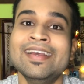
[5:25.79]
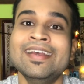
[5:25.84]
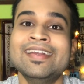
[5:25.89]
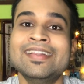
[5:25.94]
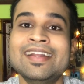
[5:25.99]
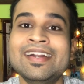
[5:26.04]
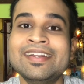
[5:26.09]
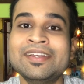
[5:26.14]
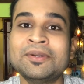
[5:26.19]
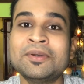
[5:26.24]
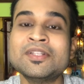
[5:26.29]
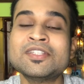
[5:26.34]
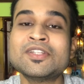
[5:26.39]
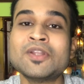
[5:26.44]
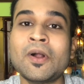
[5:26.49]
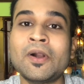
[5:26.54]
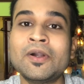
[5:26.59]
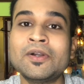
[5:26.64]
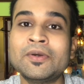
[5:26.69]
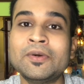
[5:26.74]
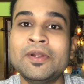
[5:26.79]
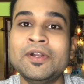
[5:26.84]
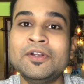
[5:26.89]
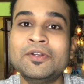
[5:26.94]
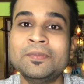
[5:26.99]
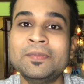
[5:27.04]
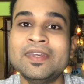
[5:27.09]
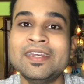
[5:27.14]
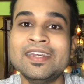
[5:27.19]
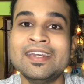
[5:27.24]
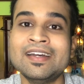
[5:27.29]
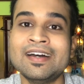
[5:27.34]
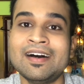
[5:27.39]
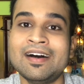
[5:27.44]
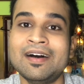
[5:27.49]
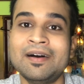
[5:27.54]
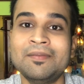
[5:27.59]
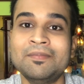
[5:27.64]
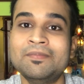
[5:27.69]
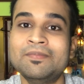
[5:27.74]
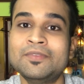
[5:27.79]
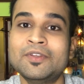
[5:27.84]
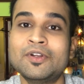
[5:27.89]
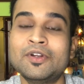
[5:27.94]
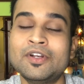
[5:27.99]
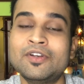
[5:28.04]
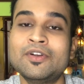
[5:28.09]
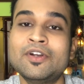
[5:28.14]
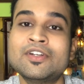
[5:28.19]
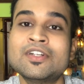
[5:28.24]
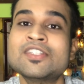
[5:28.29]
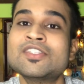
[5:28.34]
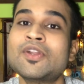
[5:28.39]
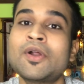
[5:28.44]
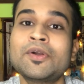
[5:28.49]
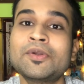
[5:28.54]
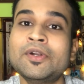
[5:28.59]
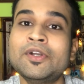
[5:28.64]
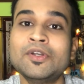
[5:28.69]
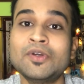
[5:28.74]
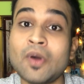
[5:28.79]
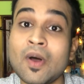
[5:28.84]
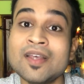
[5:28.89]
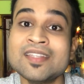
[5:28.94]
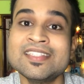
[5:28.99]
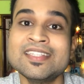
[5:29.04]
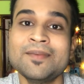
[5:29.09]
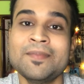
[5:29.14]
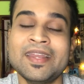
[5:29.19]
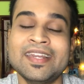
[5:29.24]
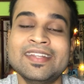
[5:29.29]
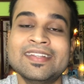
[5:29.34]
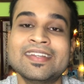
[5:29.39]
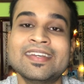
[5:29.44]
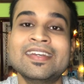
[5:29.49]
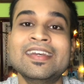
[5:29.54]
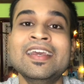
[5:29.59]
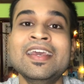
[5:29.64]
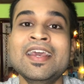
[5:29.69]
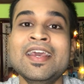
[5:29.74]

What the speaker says: that it's not going to be it's not going to cost them anything.